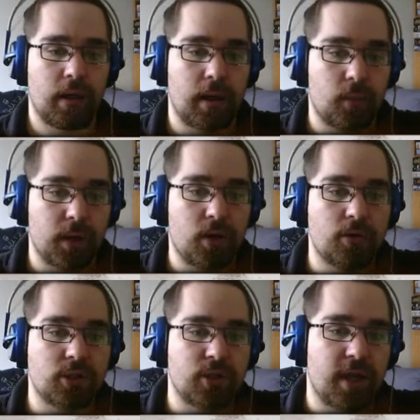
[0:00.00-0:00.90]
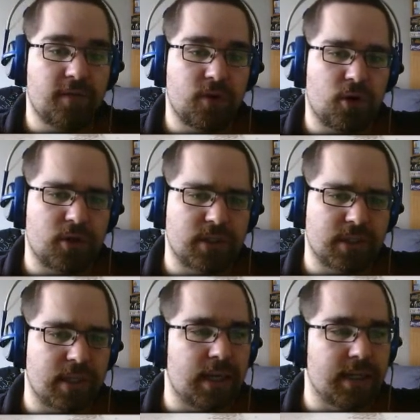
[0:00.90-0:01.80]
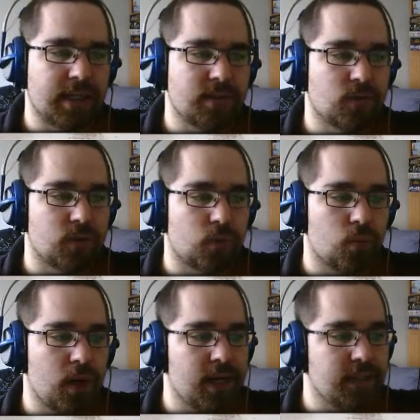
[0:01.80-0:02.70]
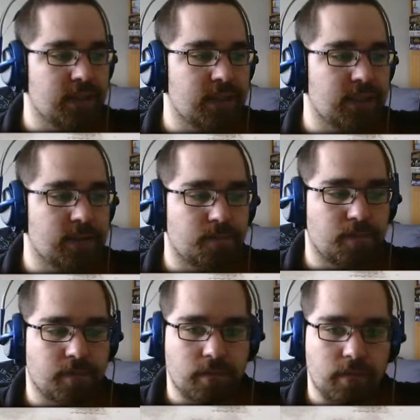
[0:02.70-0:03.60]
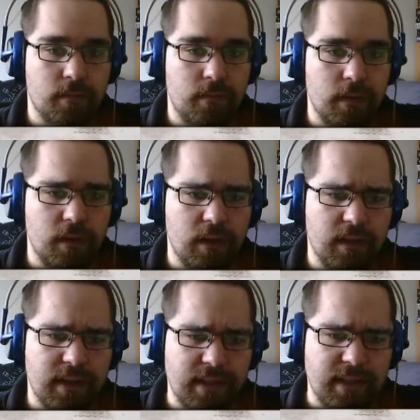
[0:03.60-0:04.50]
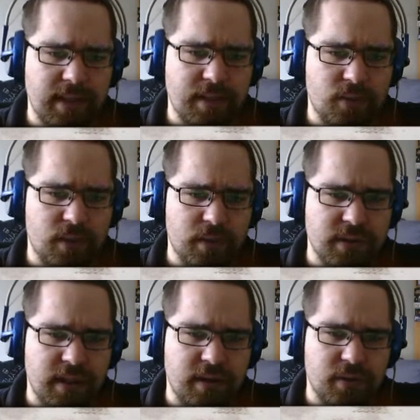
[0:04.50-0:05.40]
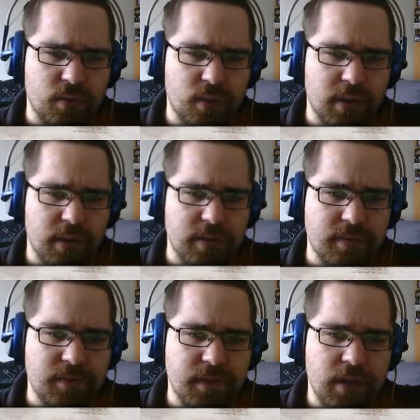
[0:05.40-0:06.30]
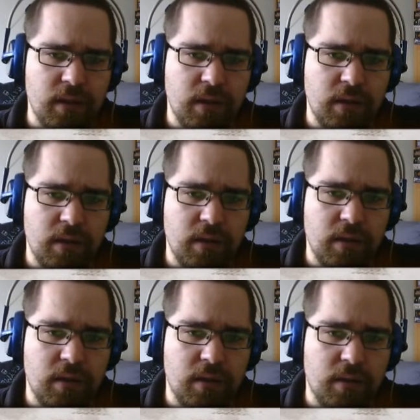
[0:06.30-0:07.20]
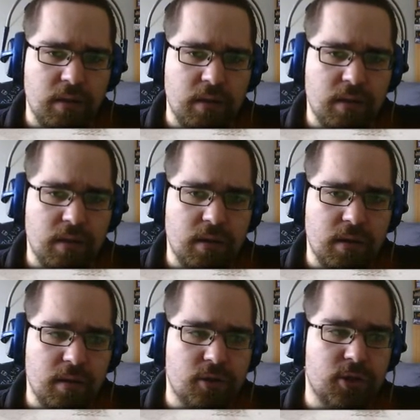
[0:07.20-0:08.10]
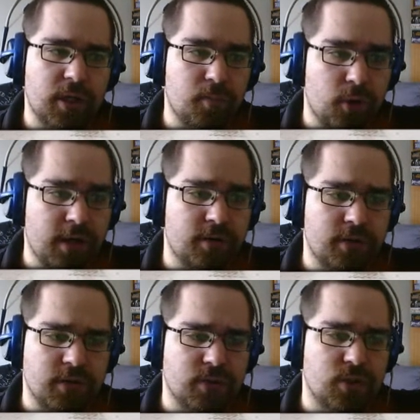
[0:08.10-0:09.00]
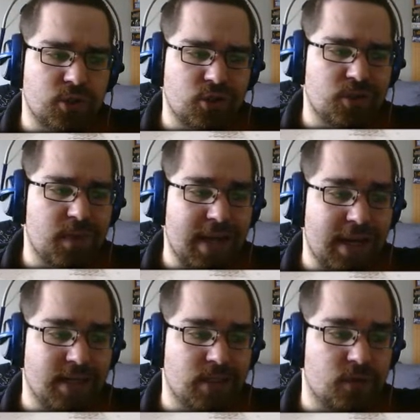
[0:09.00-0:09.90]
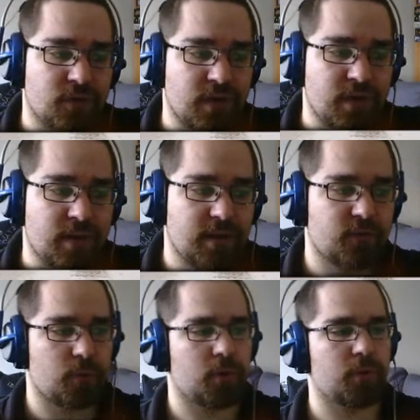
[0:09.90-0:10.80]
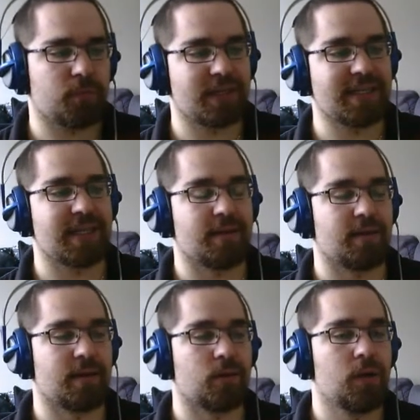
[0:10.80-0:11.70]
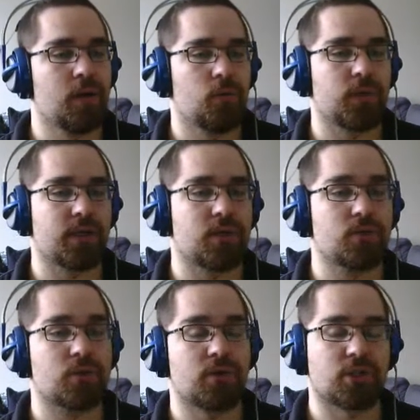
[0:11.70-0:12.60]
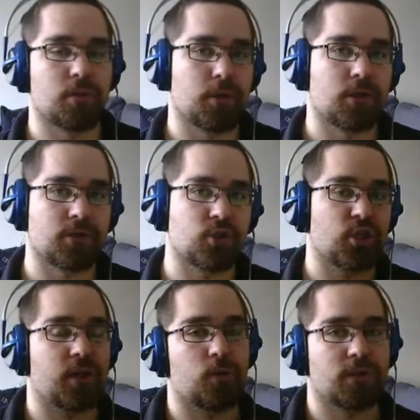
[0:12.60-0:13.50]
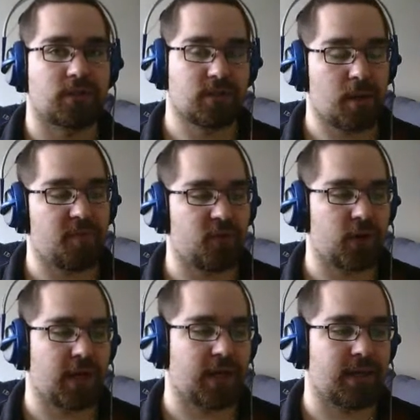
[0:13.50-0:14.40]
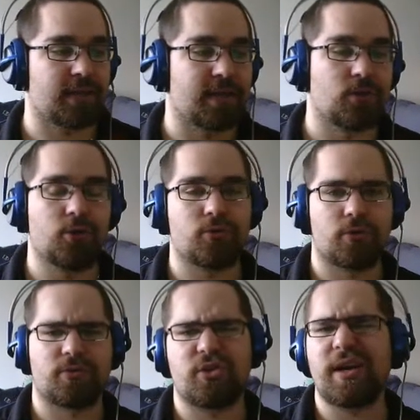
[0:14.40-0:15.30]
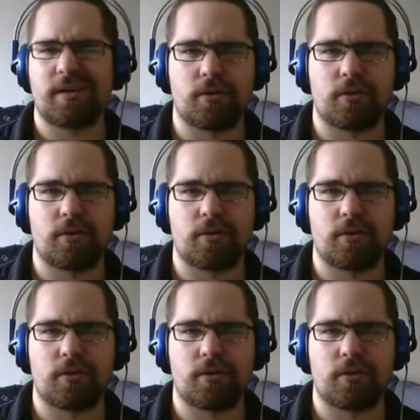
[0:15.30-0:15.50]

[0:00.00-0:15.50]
We also have cards like Into the Wilds. Where's the other one? Lurking Predators, which is just bananas. So if your opponent plays anything, we can use Crystal Ball to check what's on top of our deck, and then try